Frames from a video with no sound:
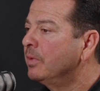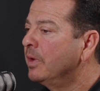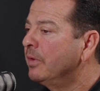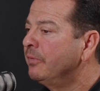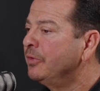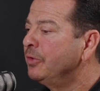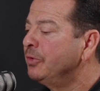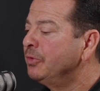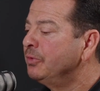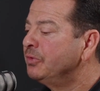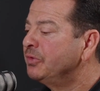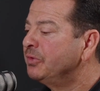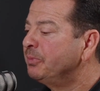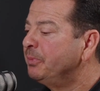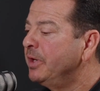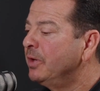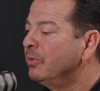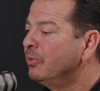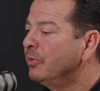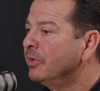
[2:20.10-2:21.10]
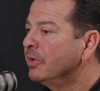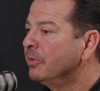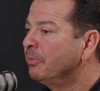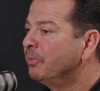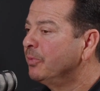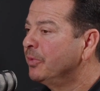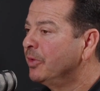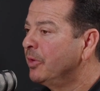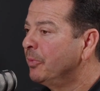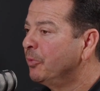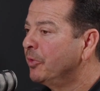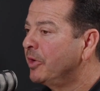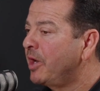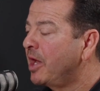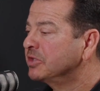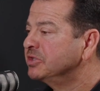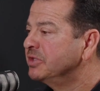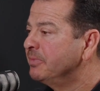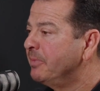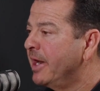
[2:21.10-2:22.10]
if you speak with the
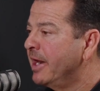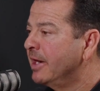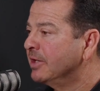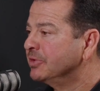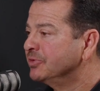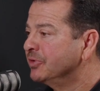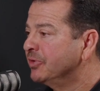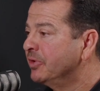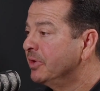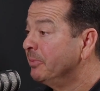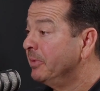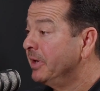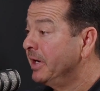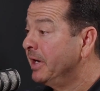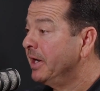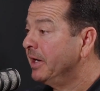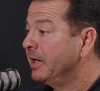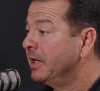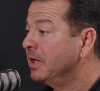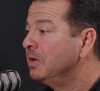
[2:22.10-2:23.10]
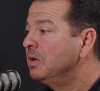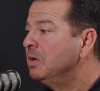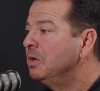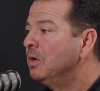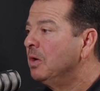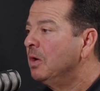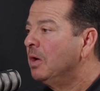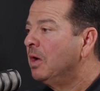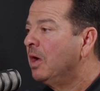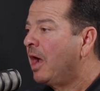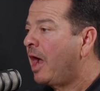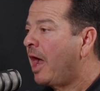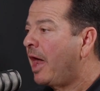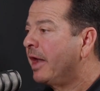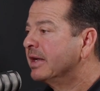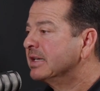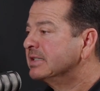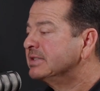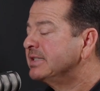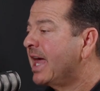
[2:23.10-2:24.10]
production manager in the beginning
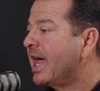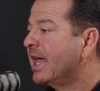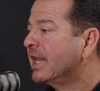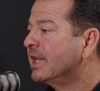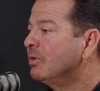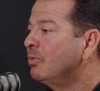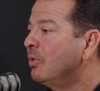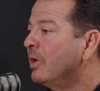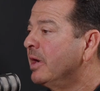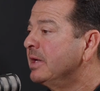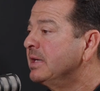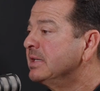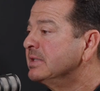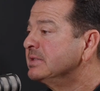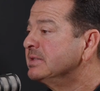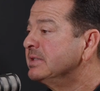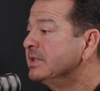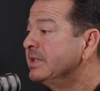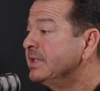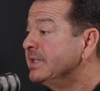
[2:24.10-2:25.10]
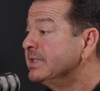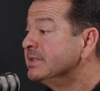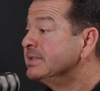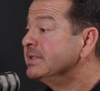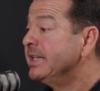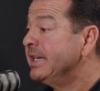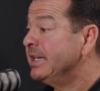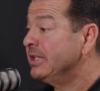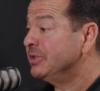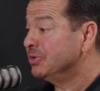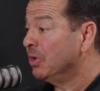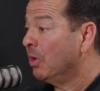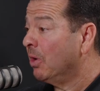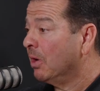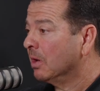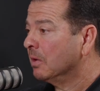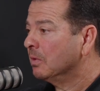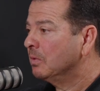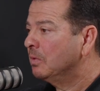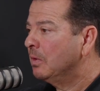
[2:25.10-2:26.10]
on exactly what his needs
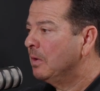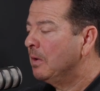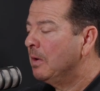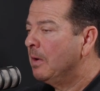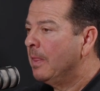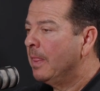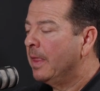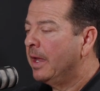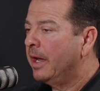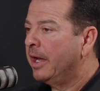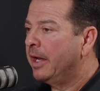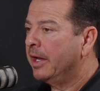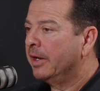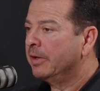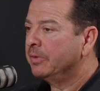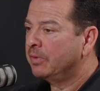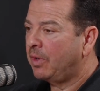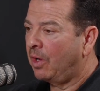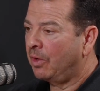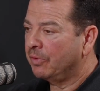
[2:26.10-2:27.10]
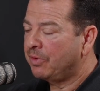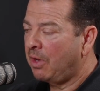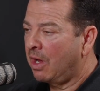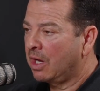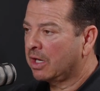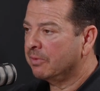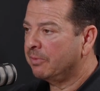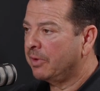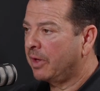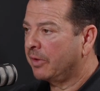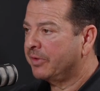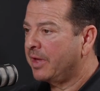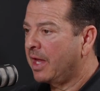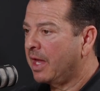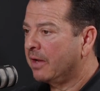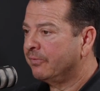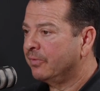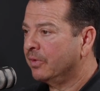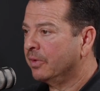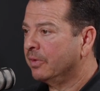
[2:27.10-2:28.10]
are. And I'll talk about
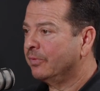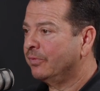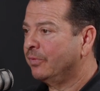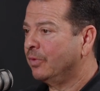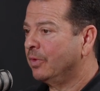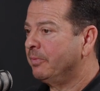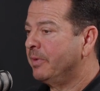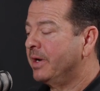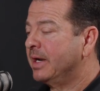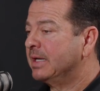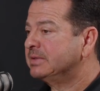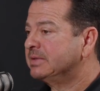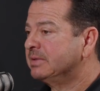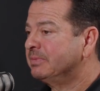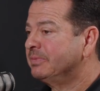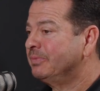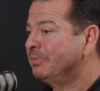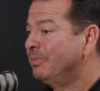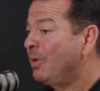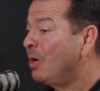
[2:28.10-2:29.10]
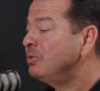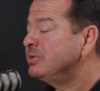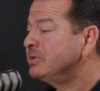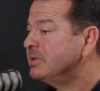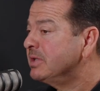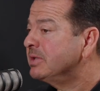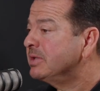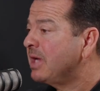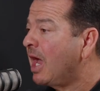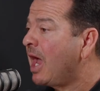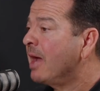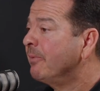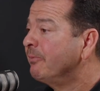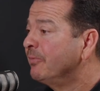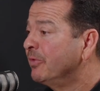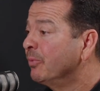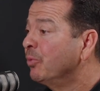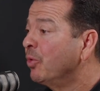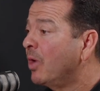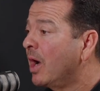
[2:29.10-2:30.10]
that for a minute. So most of the time
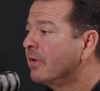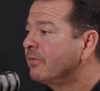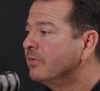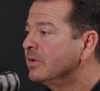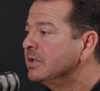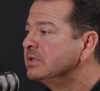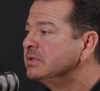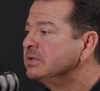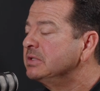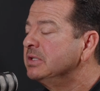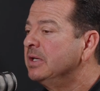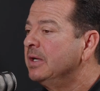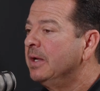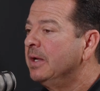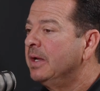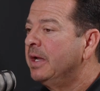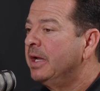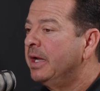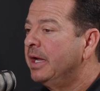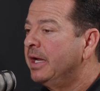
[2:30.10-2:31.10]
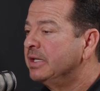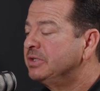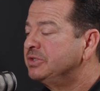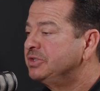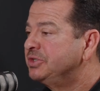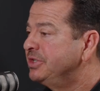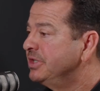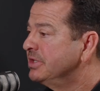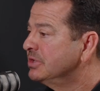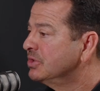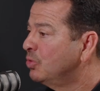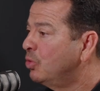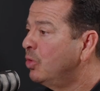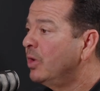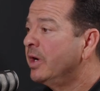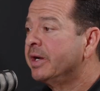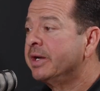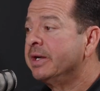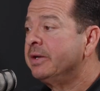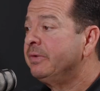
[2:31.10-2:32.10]
for breakfast, it's just
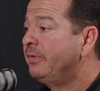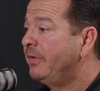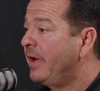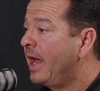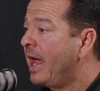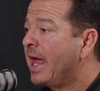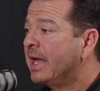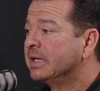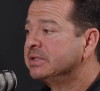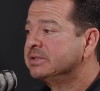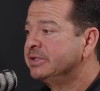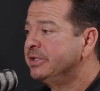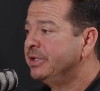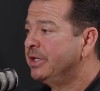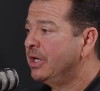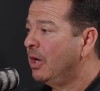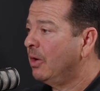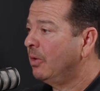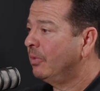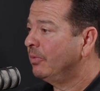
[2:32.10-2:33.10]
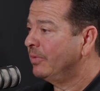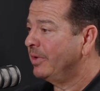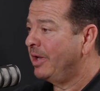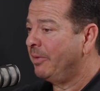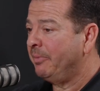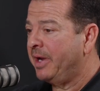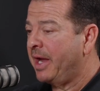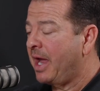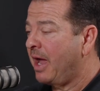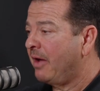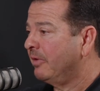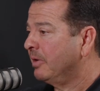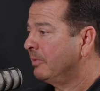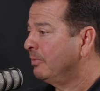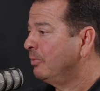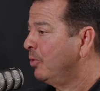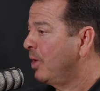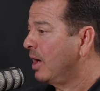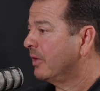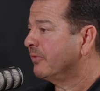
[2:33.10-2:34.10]
quick and fast. Let me have a
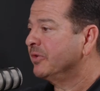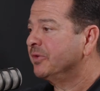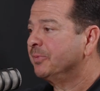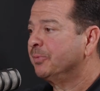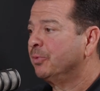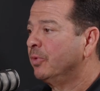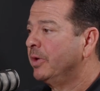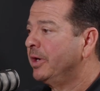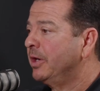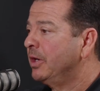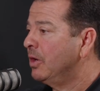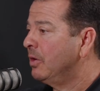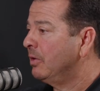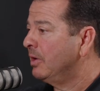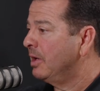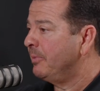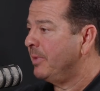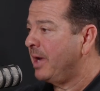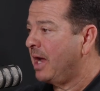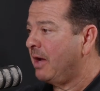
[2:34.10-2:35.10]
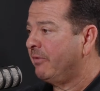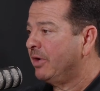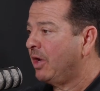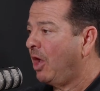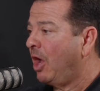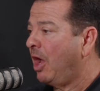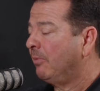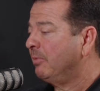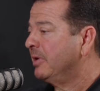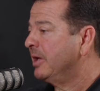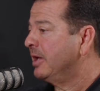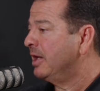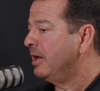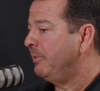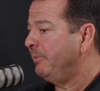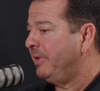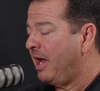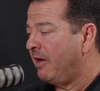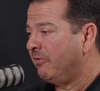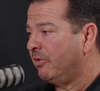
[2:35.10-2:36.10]
breakfast burrito. Let me have an omelet. Let
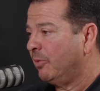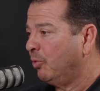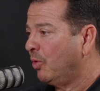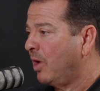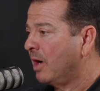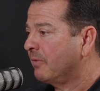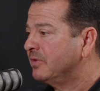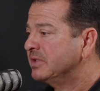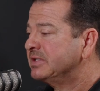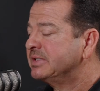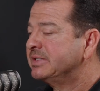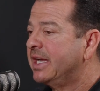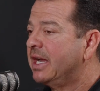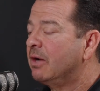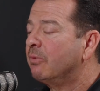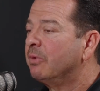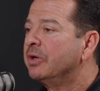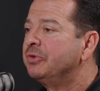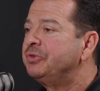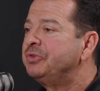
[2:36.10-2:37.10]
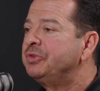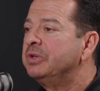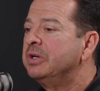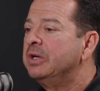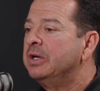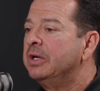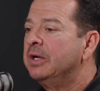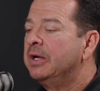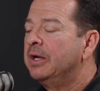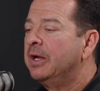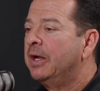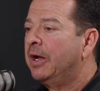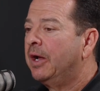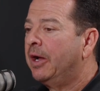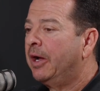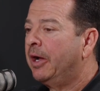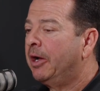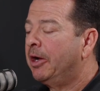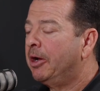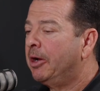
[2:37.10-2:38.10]
me have a breakfast sandwich.
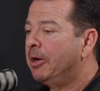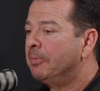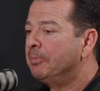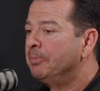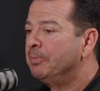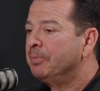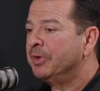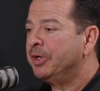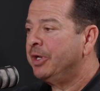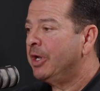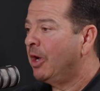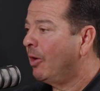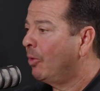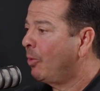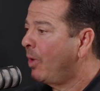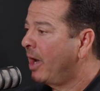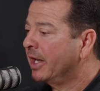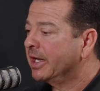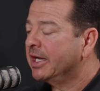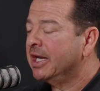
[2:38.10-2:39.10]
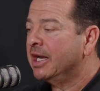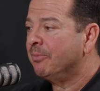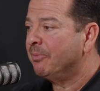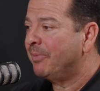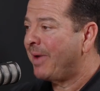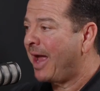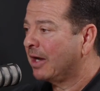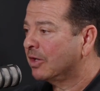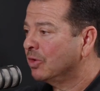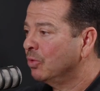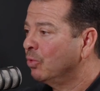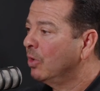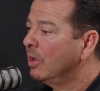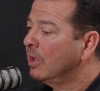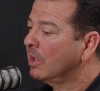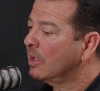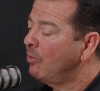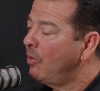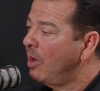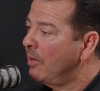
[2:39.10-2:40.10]
I want to get them back to
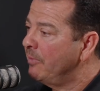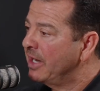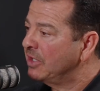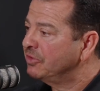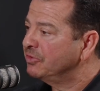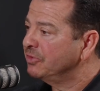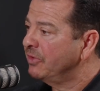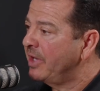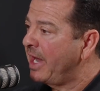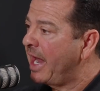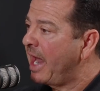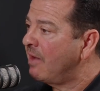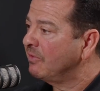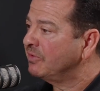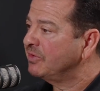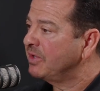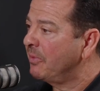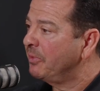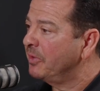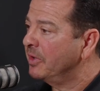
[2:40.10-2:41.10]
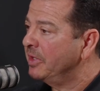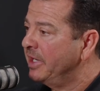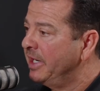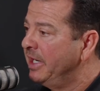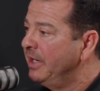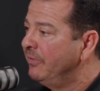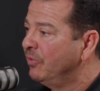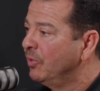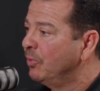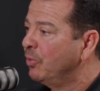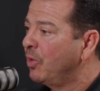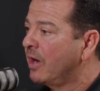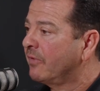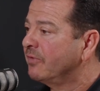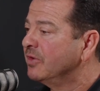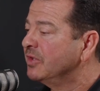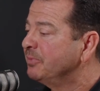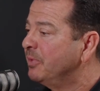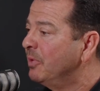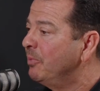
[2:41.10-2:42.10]
work. I want to make sure they have something to eat for
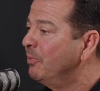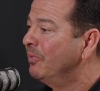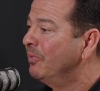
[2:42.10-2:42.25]
breakfast, but